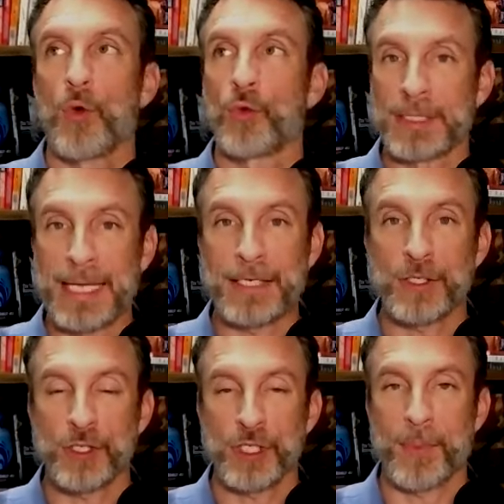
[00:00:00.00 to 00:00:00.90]

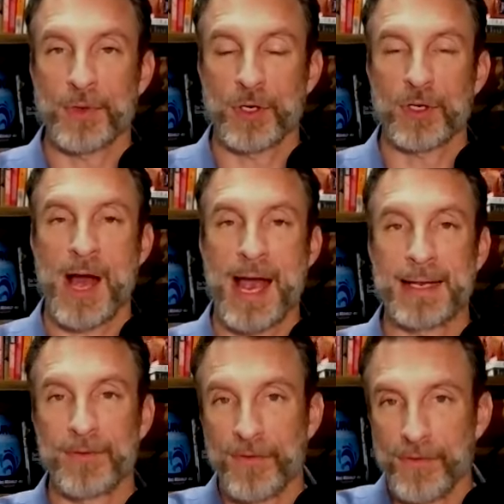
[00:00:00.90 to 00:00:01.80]
relationship with your client
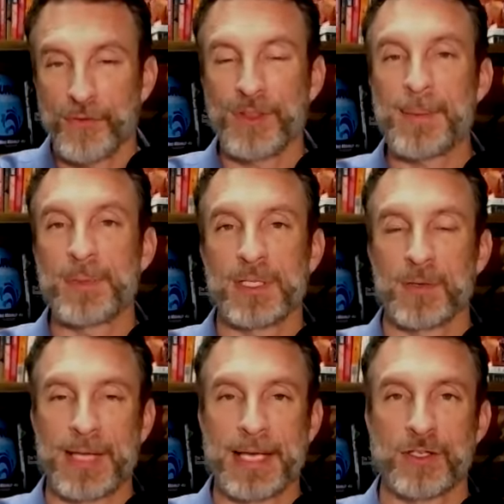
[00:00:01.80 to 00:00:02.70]
flips the
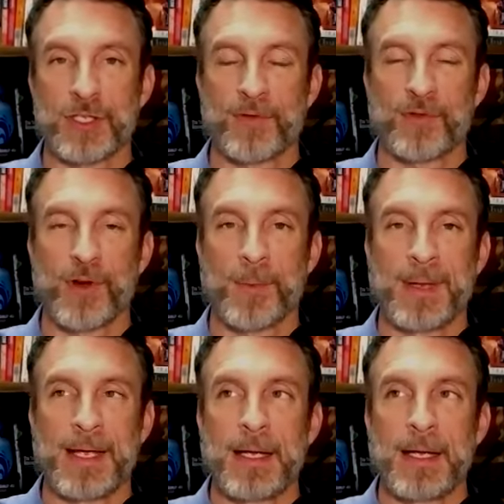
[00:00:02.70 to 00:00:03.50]
relationship from